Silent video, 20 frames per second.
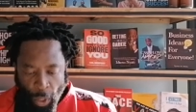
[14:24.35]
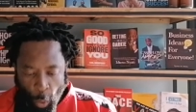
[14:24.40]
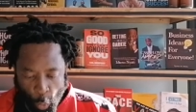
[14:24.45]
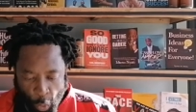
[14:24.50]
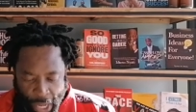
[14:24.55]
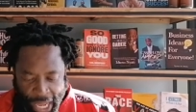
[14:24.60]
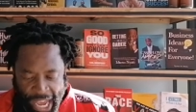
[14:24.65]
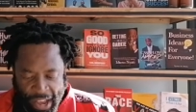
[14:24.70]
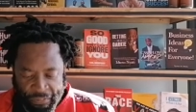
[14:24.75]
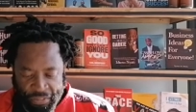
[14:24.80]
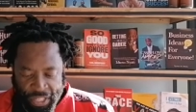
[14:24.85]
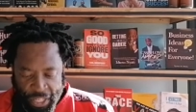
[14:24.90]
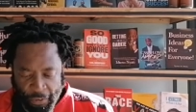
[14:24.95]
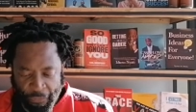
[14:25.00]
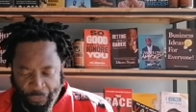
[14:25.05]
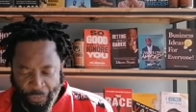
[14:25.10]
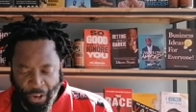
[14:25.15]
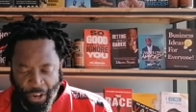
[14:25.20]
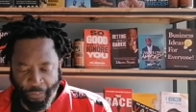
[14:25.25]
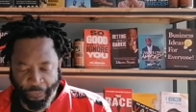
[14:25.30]
we have
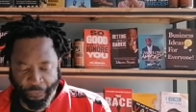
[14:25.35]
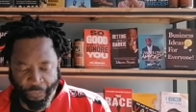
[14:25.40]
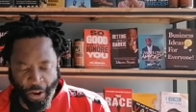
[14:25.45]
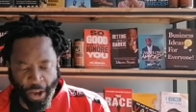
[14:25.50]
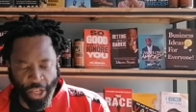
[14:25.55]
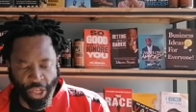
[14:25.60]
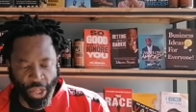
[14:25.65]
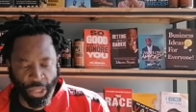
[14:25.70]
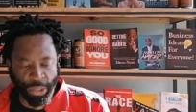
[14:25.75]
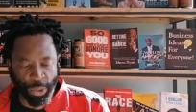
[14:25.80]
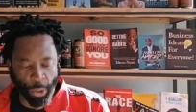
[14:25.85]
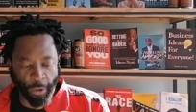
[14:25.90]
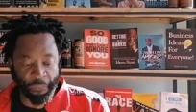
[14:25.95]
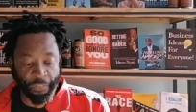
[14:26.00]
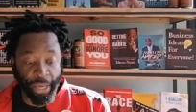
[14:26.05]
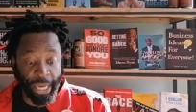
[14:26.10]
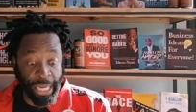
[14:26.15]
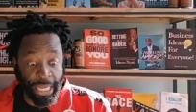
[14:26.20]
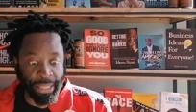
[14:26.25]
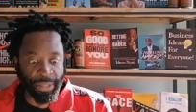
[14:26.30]
different versions of
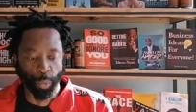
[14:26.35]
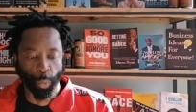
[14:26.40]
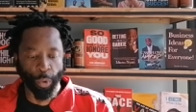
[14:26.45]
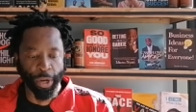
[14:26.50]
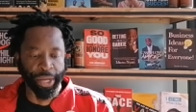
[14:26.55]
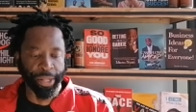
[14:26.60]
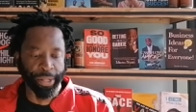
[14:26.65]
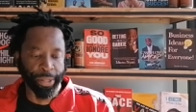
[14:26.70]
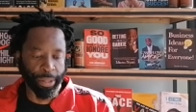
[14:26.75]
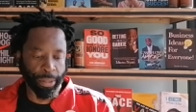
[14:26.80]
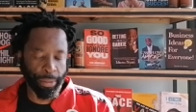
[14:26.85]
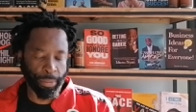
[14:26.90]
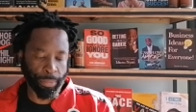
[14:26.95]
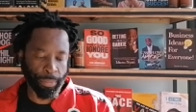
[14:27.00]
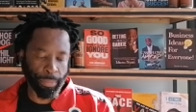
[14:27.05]
his will.